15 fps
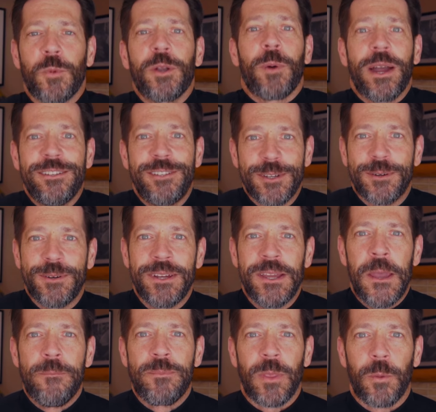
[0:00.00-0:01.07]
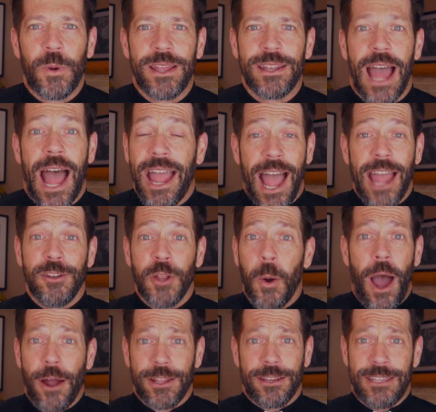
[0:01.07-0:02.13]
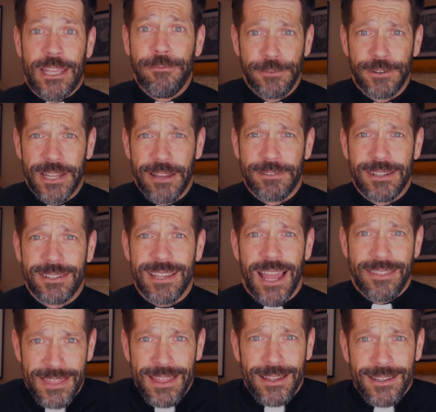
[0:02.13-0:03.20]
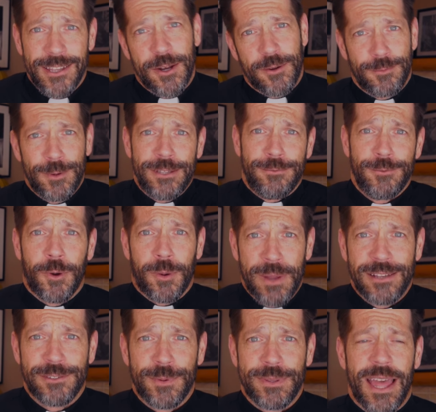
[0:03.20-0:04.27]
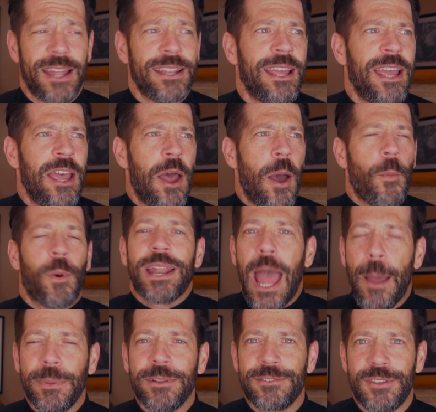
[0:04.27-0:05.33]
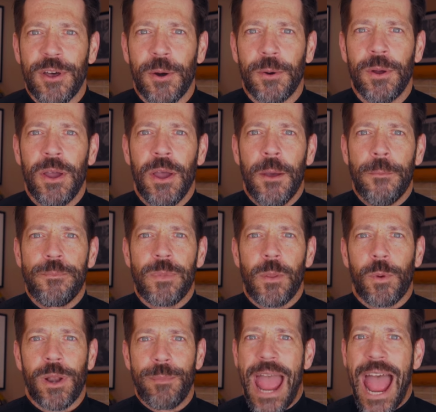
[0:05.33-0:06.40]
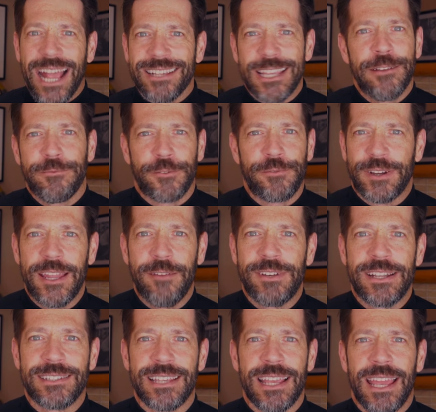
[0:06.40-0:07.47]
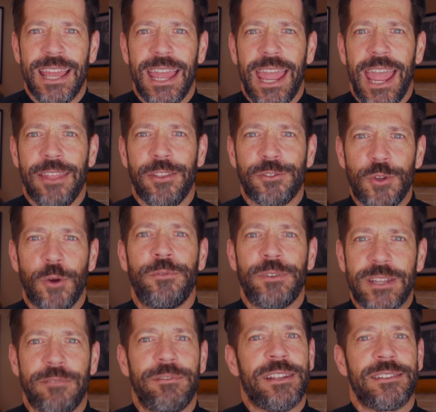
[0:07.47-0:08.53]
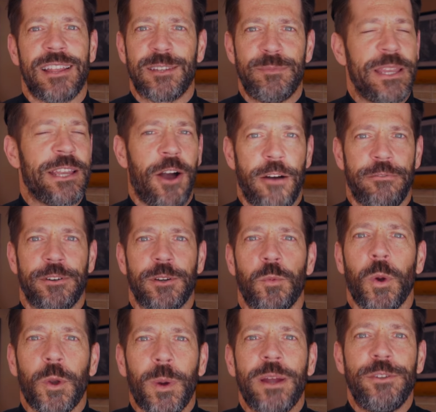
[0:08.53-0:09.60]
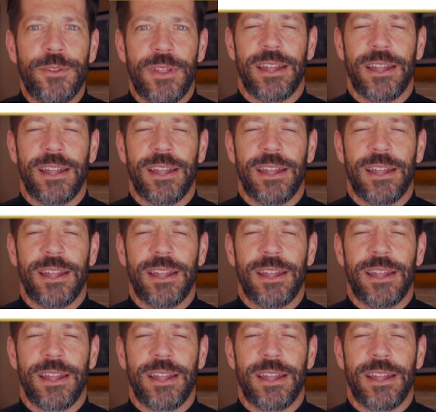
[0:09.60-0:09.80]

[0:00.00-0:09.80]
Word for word: What do I do when I know how to give forgiveness? I think, we do our best with that. What happens though when I'm asking for forgiveness and there's no forgiveness that's being offered? What do I do